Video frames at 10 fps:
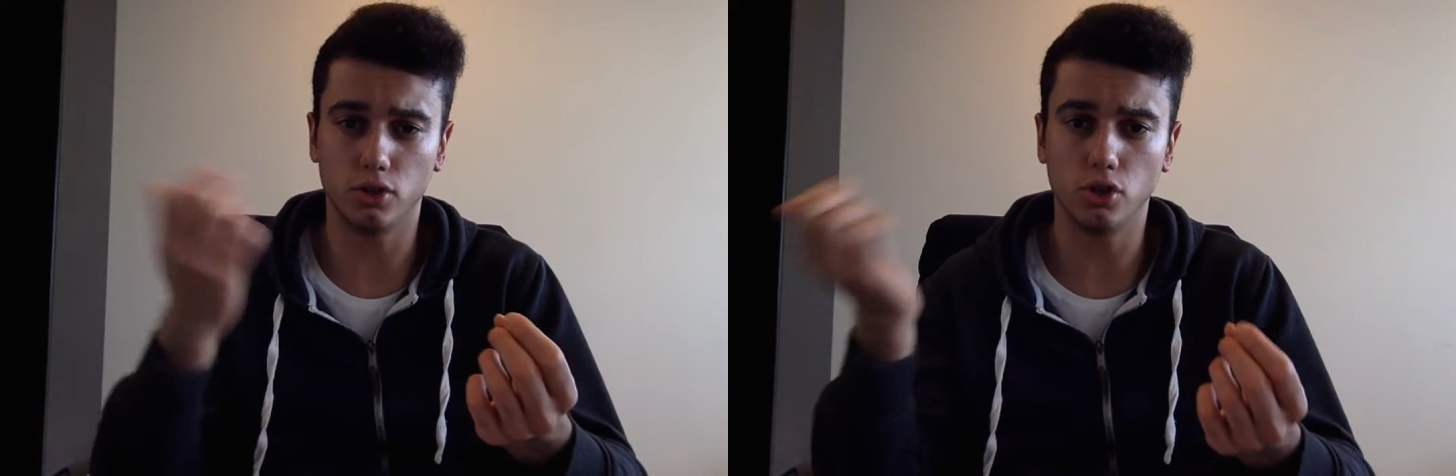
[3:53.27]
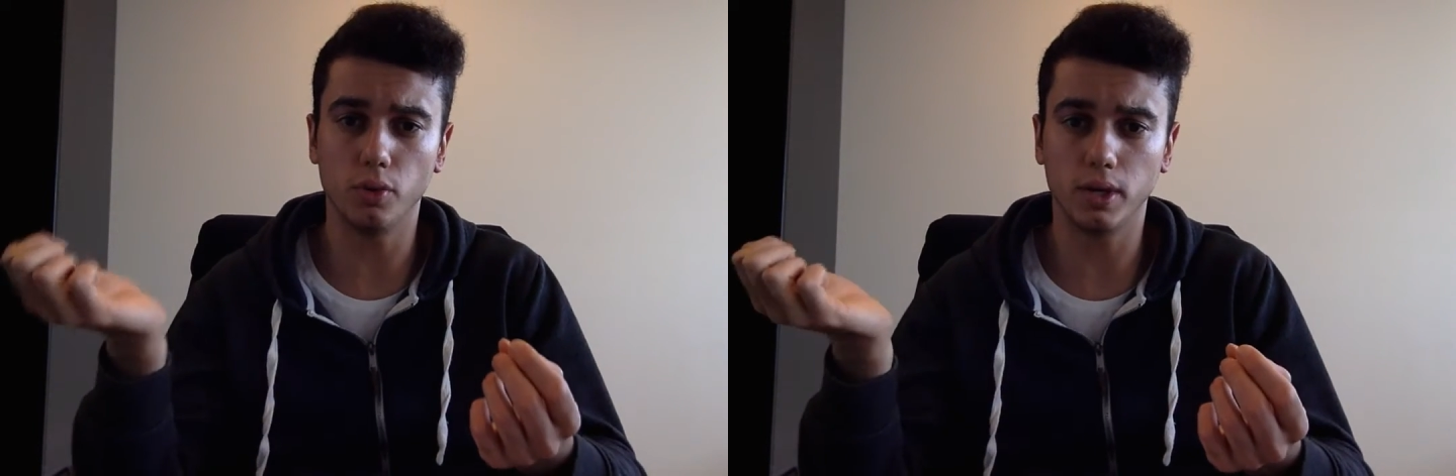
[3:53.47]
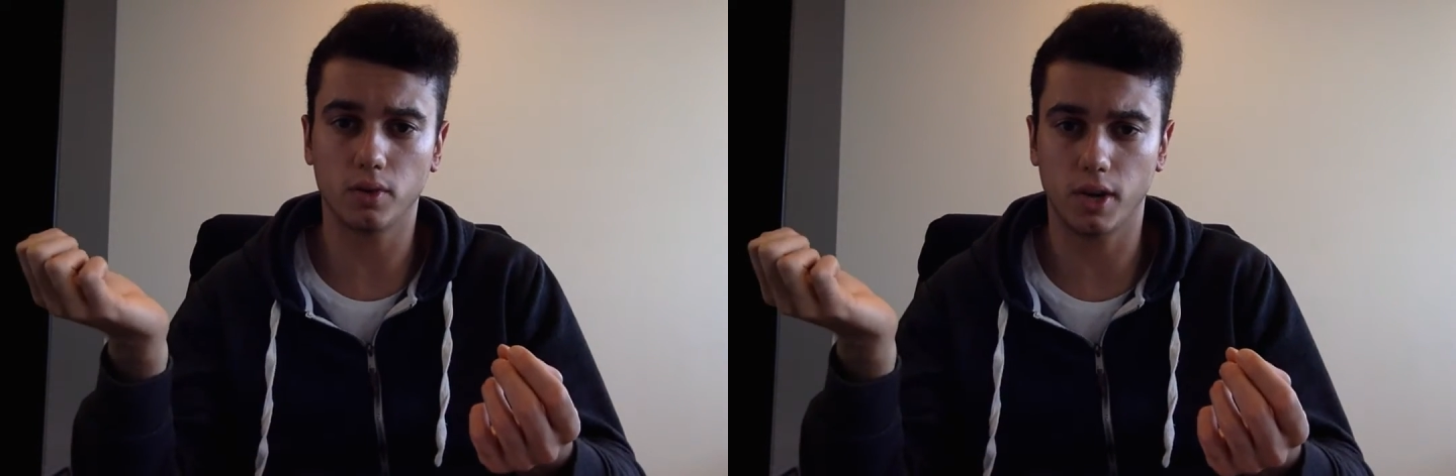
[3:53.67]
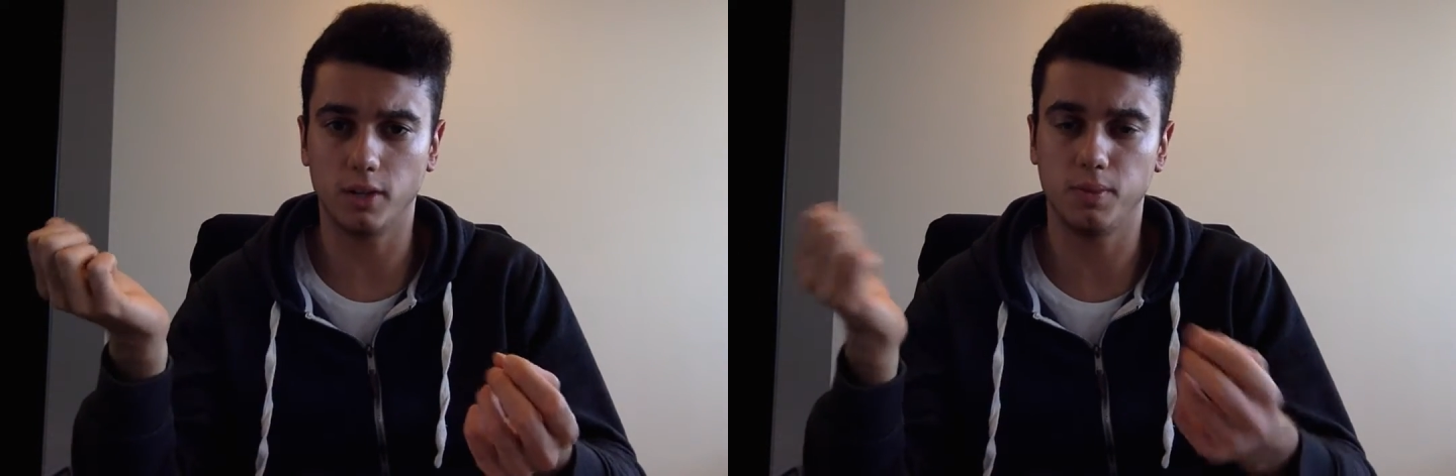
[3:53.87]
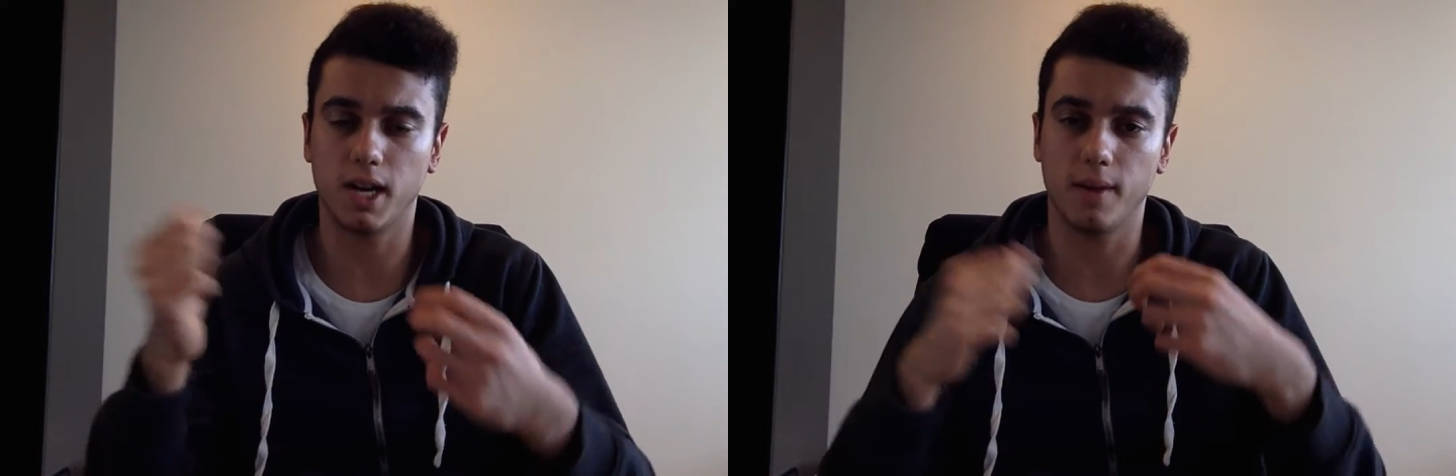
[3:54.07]
To increase
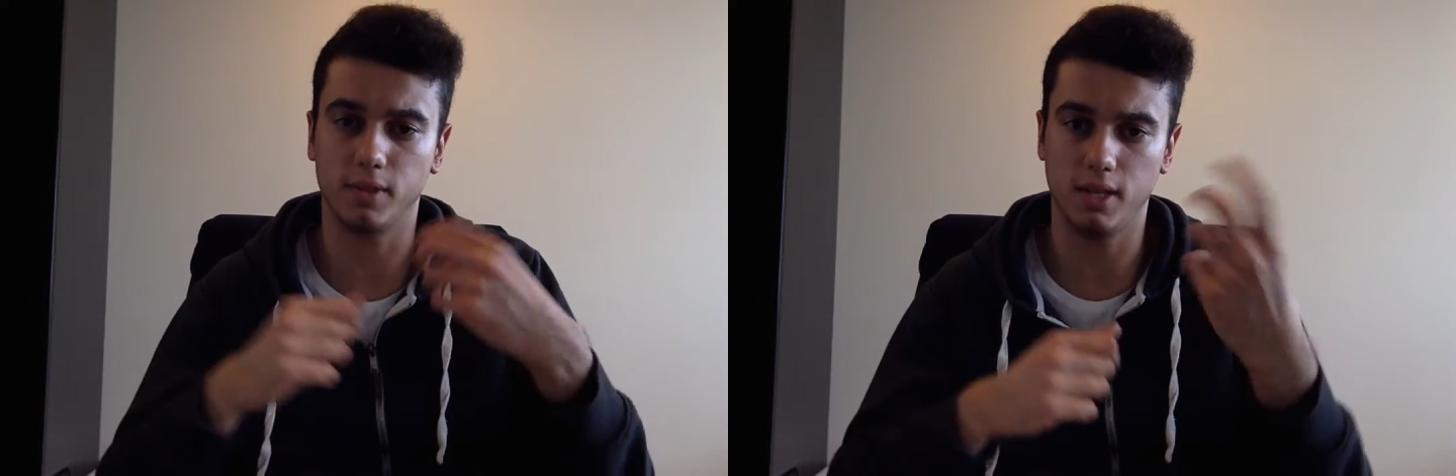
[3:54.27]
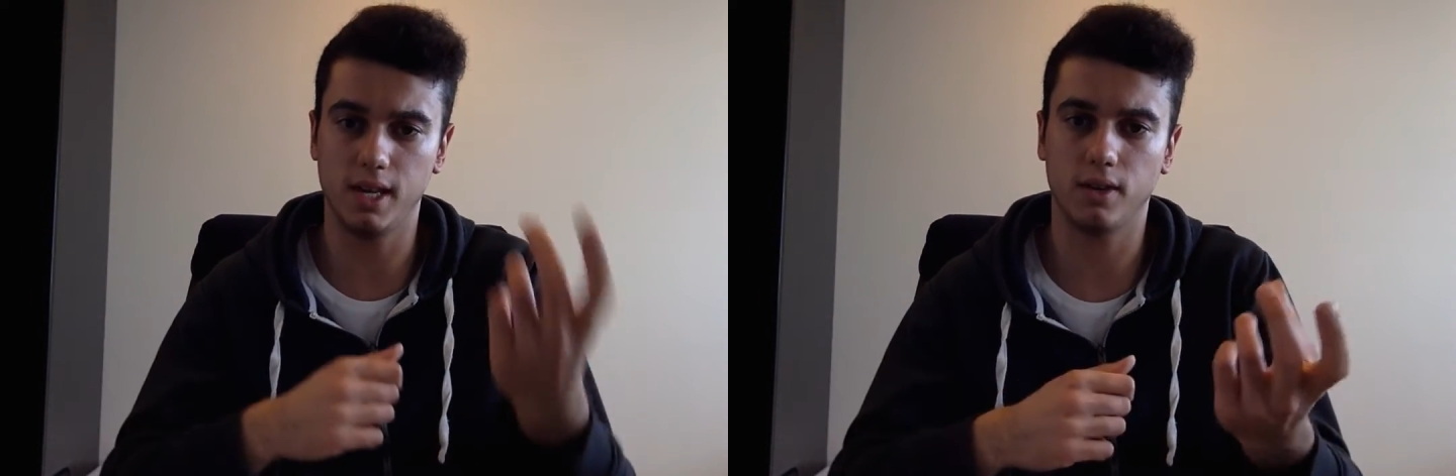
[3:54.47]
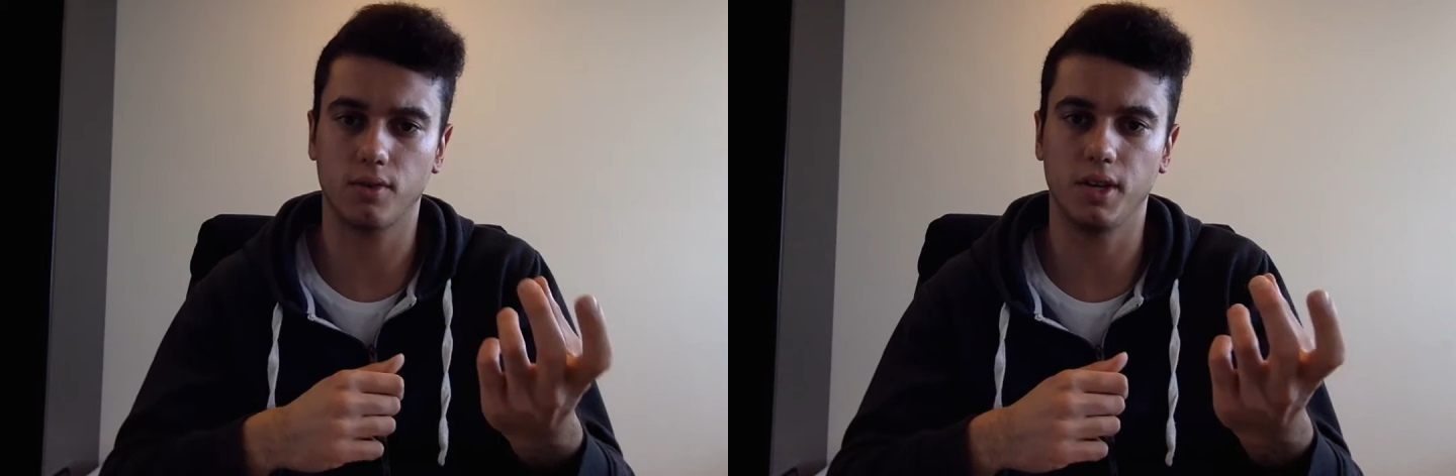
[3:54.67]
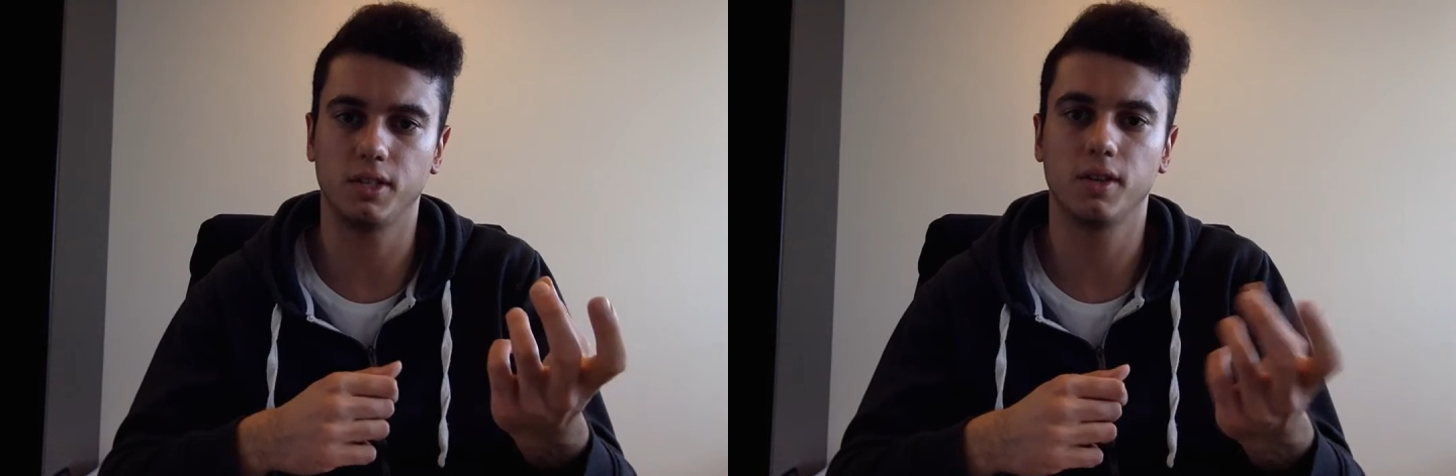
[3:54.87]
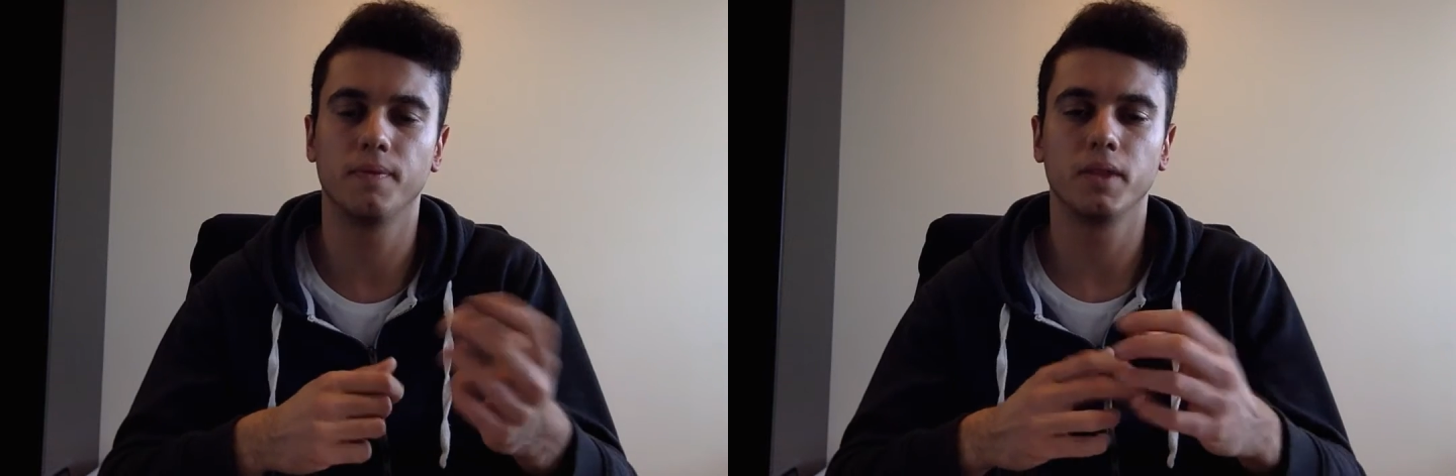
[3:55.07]
becomes the
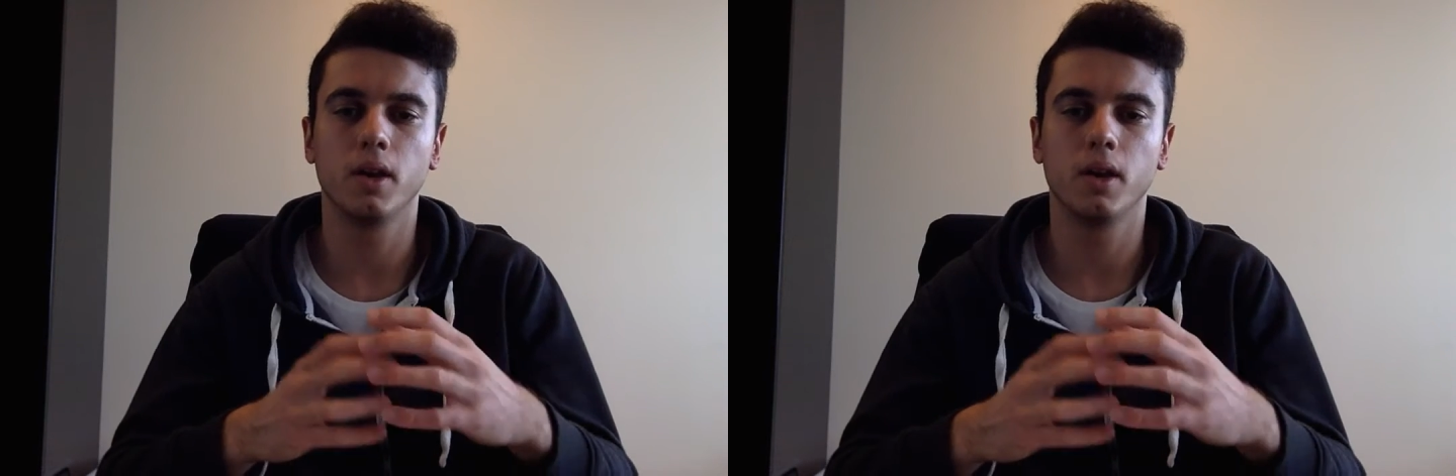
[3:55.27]
increase.